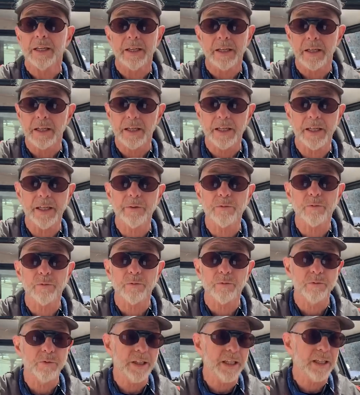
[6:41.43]
it
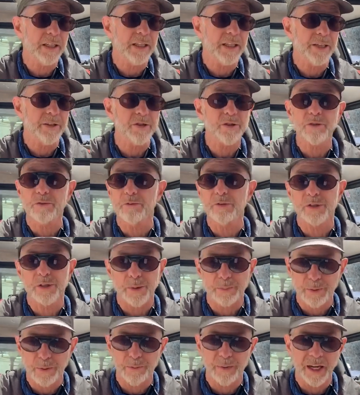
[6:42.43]
really screws
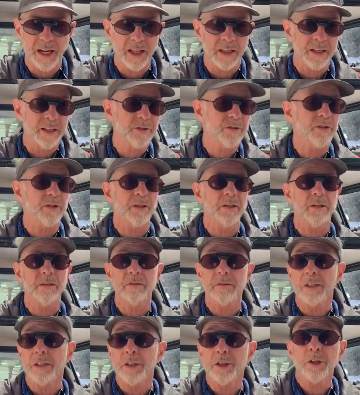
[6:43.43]
up your balance,
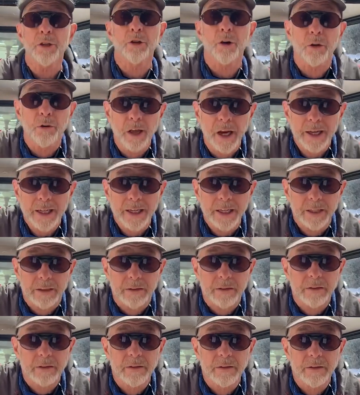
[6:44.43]
and you don't like it.